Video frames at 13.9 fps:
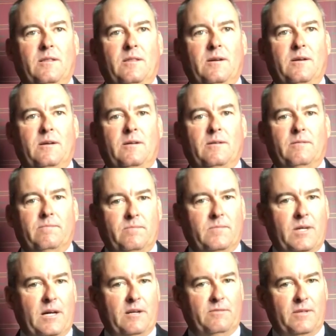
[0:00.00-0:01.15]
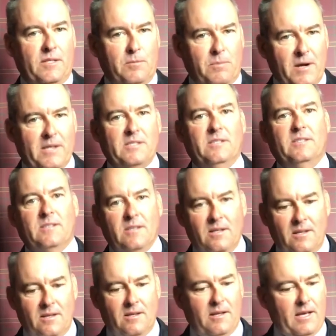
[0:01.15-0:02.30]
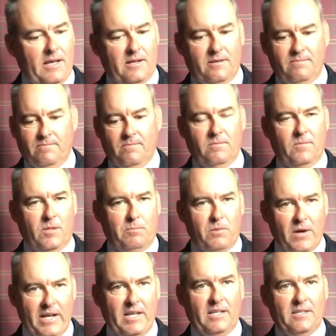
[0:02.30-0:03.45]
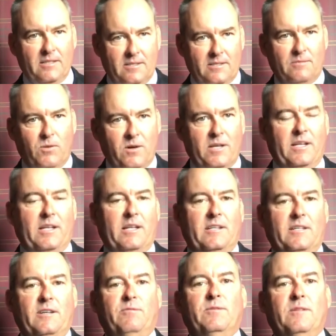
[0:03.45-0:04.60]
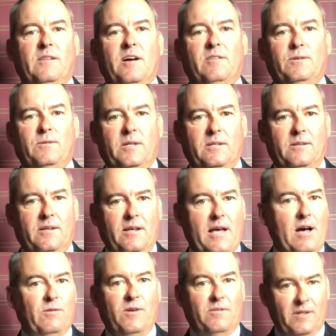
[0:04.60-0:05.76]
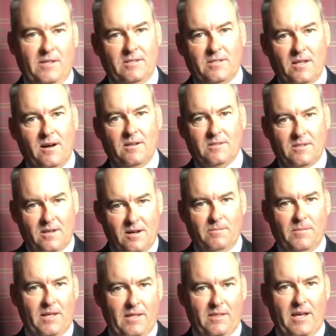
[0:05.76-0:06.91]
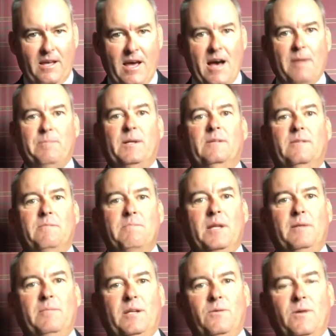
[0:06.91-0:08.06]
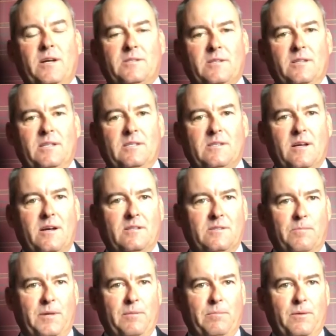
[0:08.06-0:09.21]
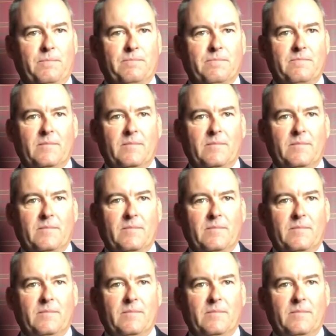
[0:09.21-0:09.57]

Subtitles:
they're kind of in the present and the brain is working at a different level, and however these thoughts come, they happen many, many ways to these kinds of people.